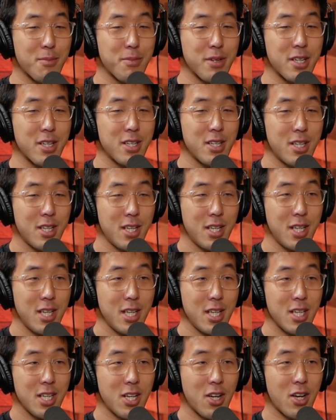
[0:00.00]
But
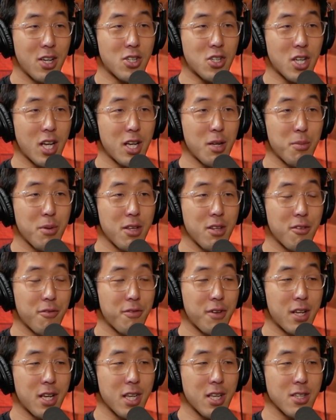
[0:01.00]
you know, I try to be the
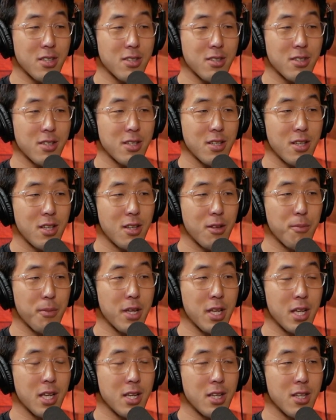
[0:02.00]
funniest in the
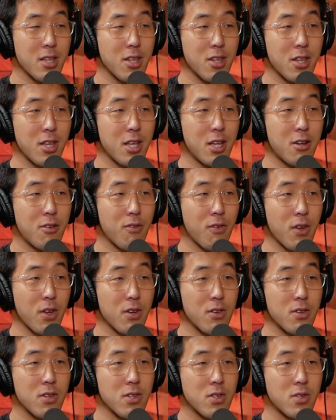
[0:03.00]
minute, and then the
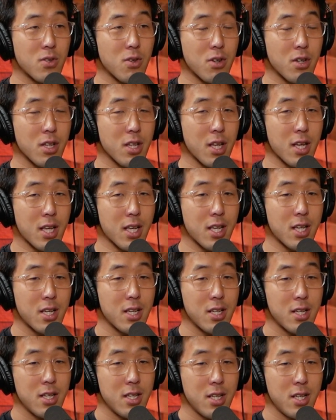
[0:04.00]
interview is sort of like
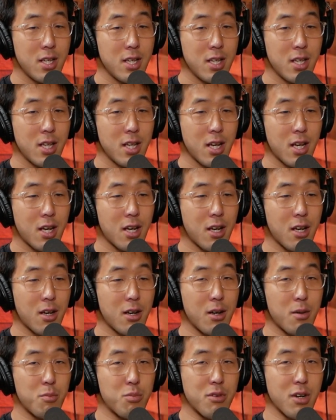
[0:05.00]

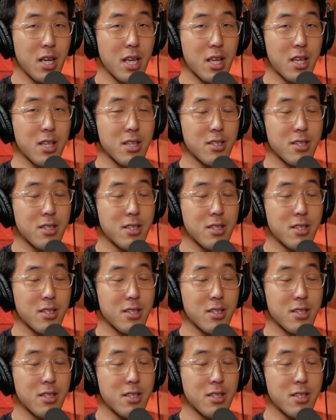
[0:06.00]
uh, break.